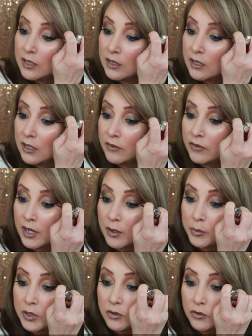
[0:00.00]
love how
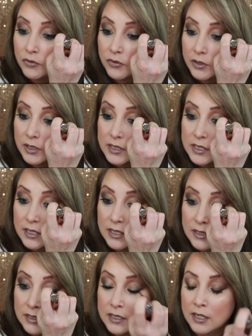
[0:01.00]
beautiful this
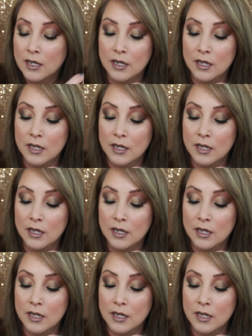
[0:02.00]
is.